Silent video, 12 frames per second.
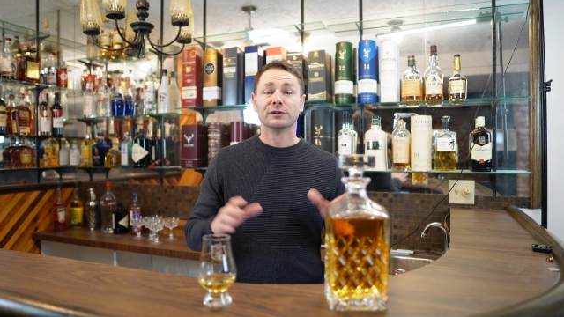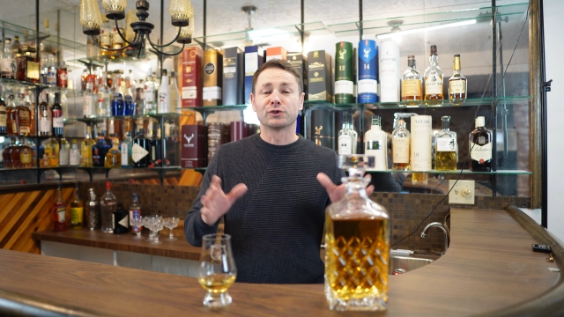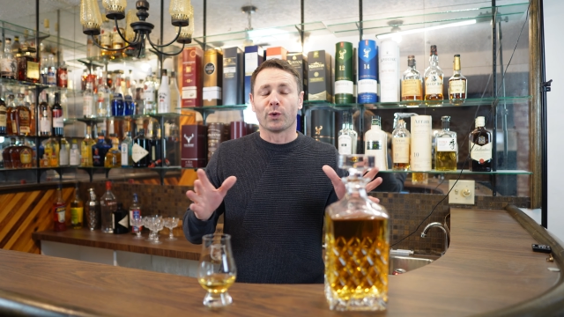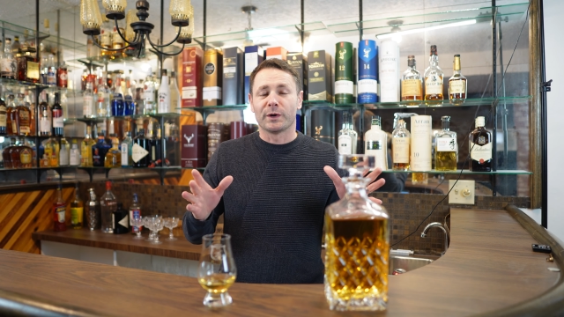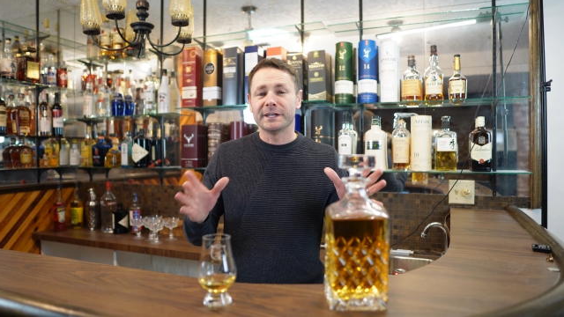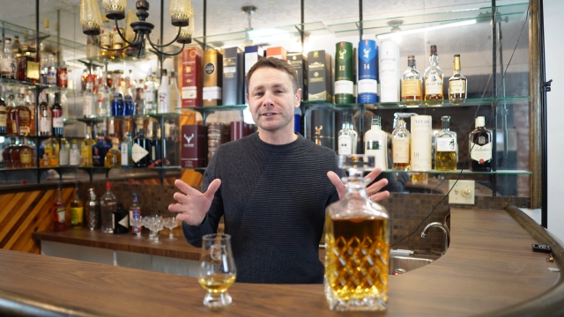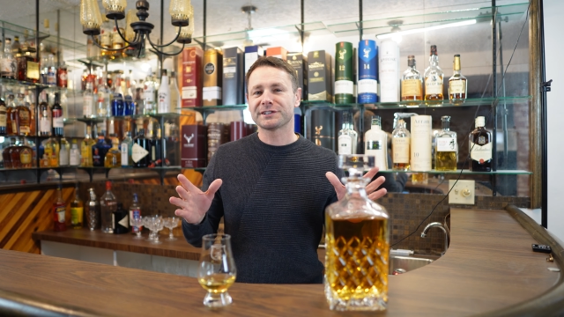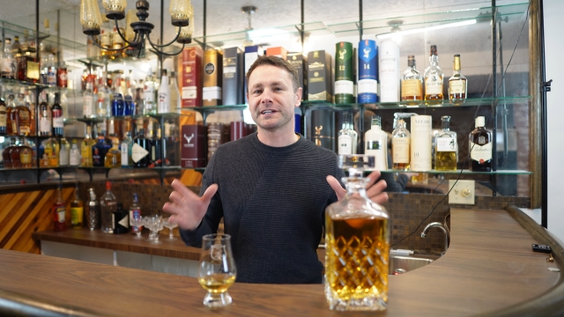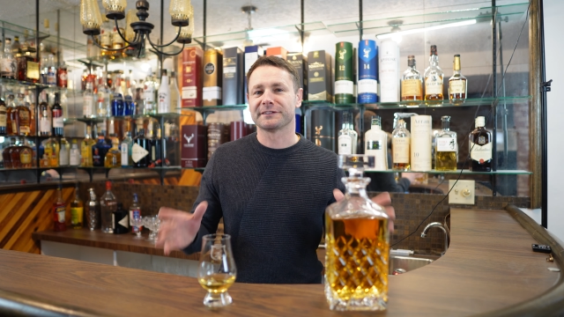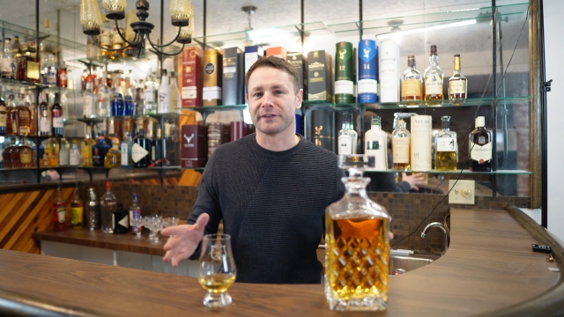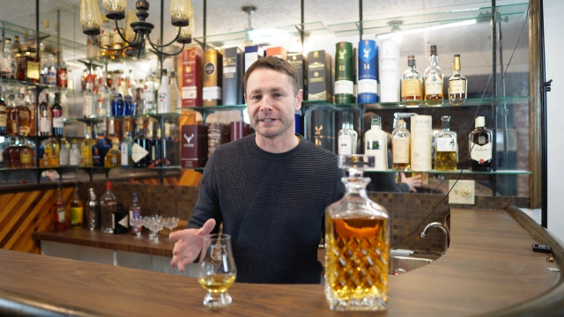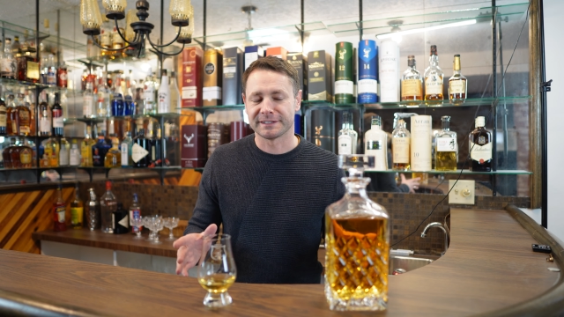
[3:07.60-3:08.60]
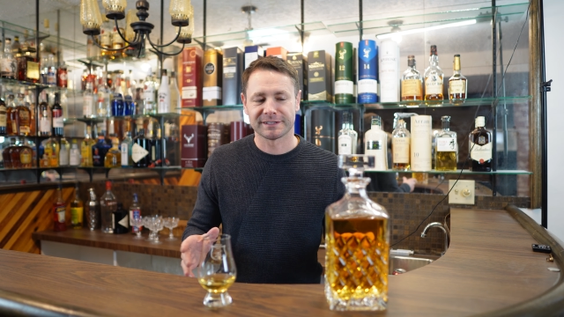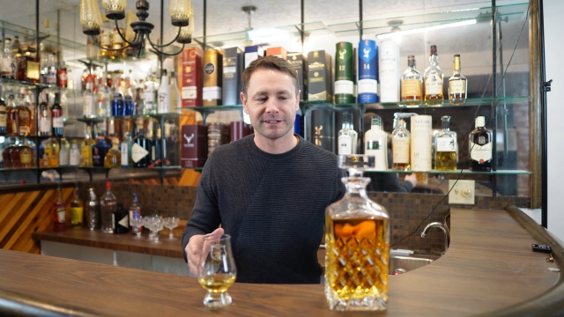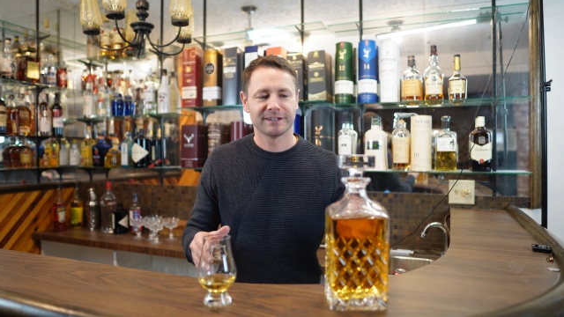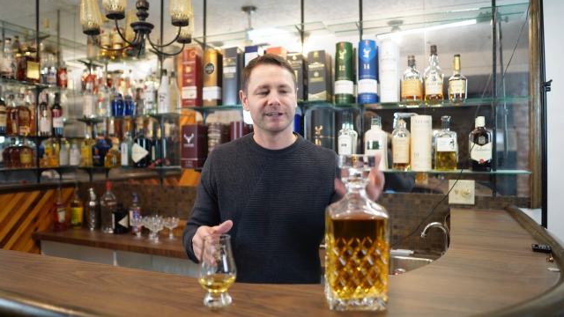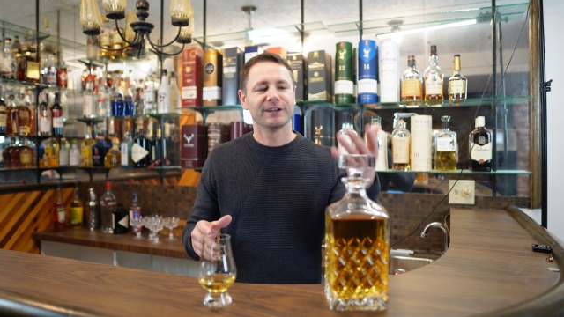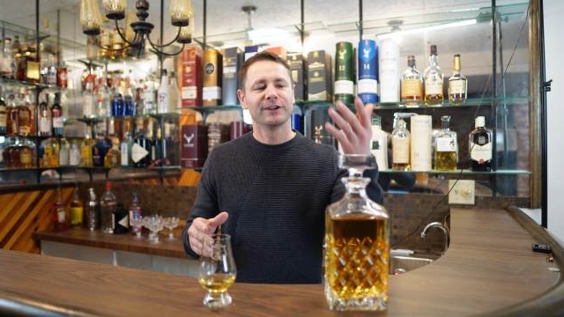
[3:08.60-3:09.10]
So here's the advice.
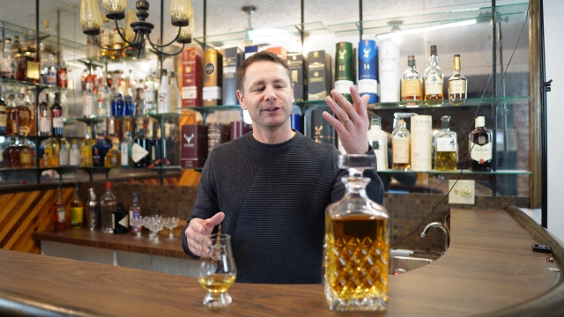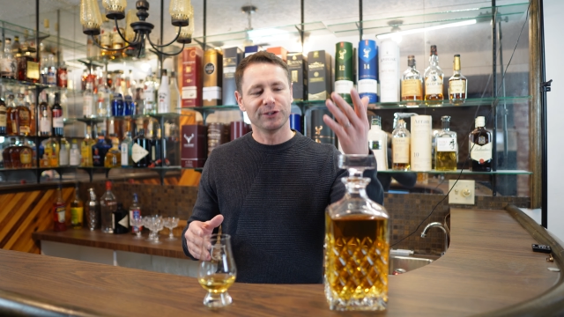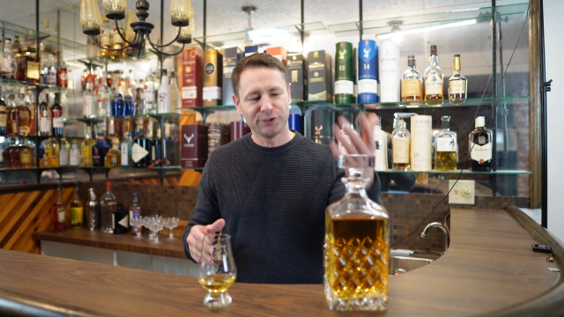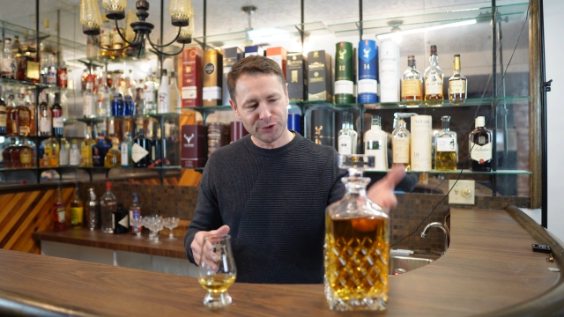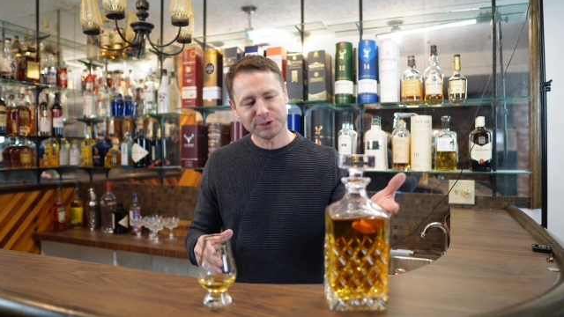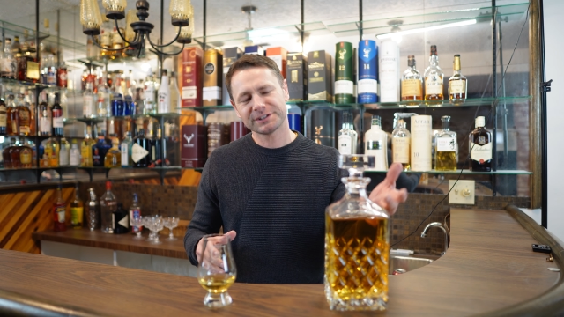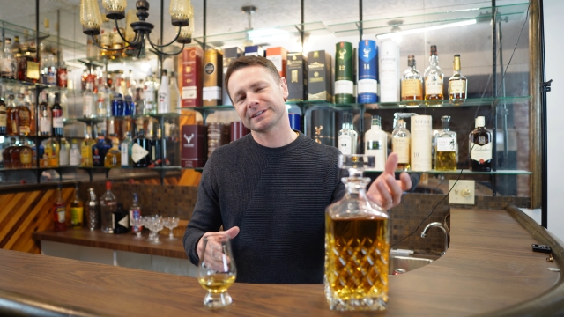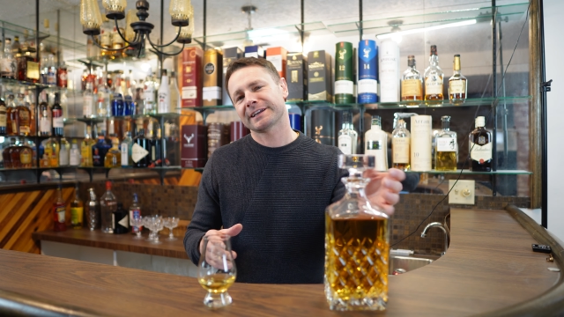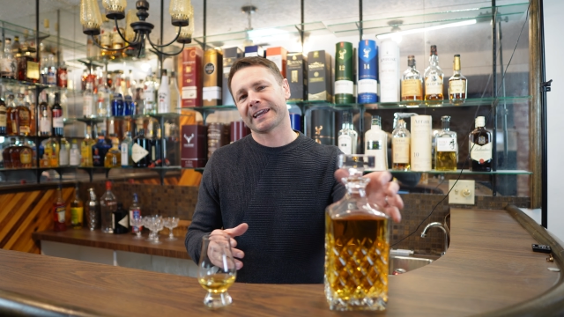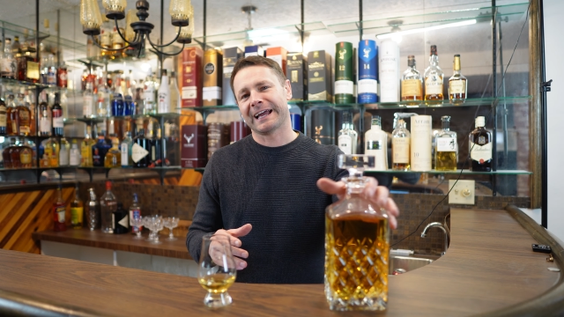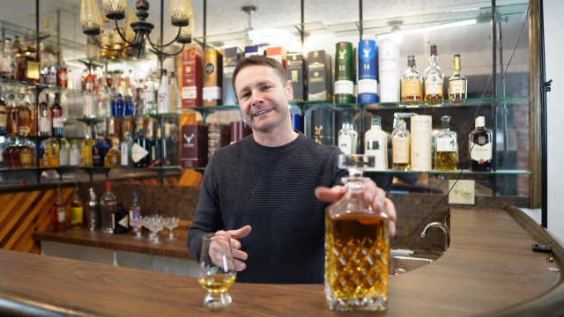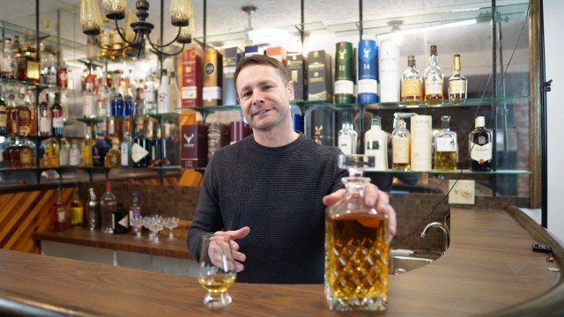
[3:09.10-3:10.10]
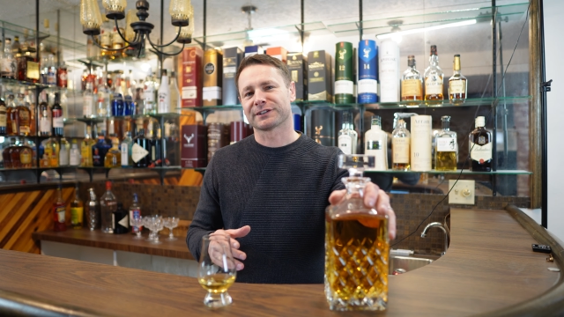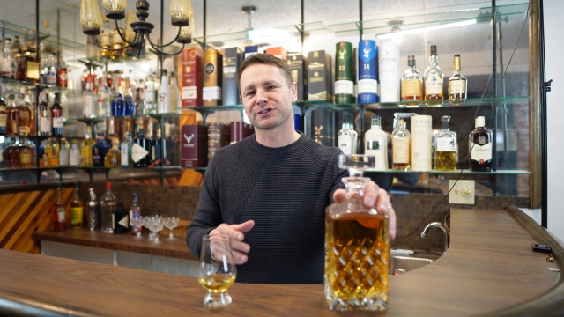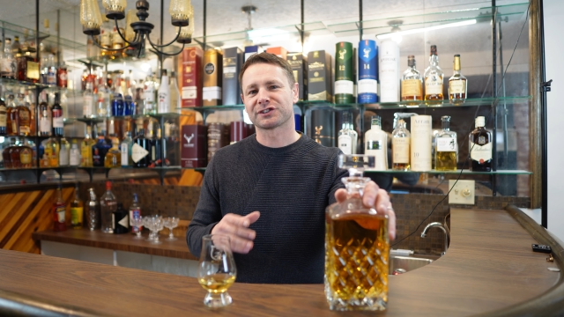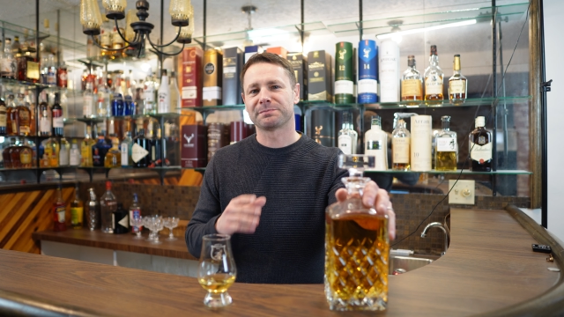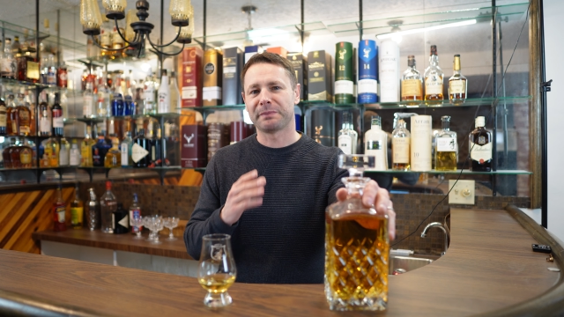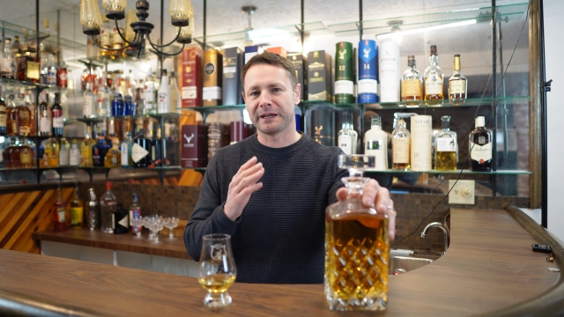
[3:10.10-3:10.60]
Use the decanter
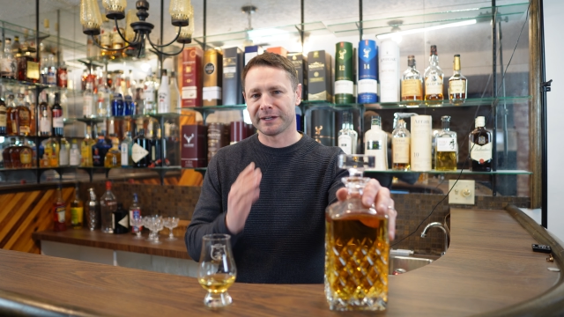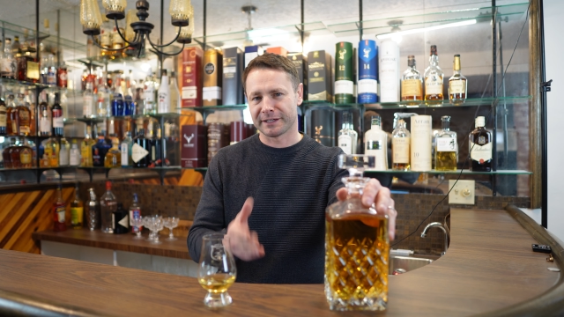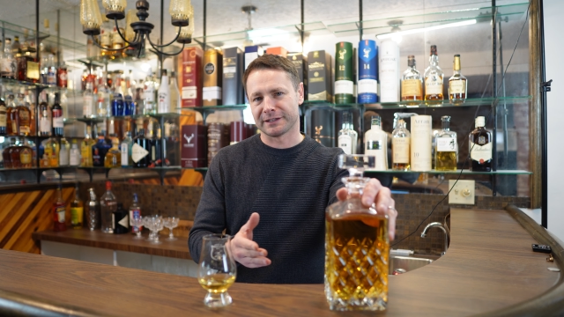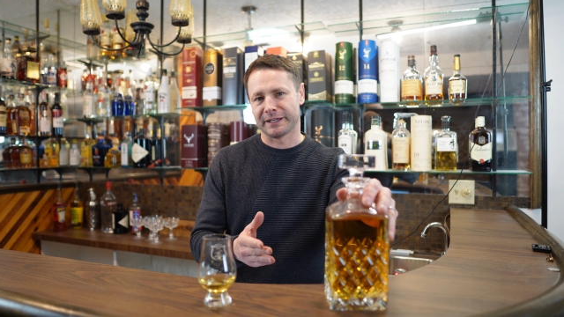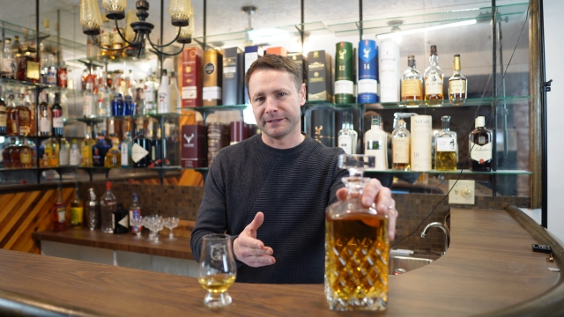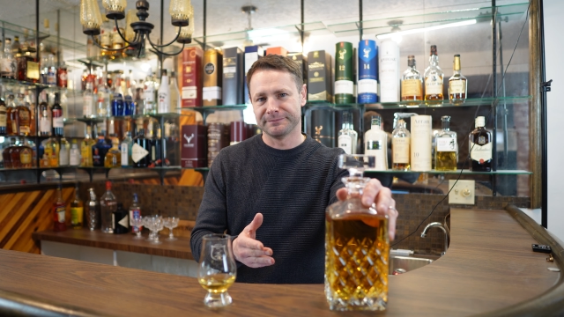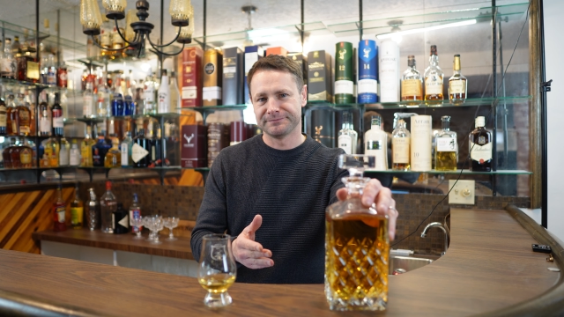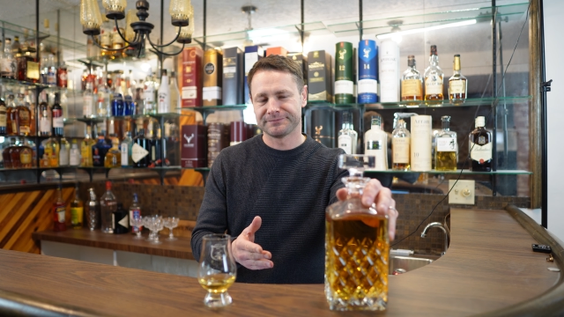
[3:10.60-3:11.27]
sparingly.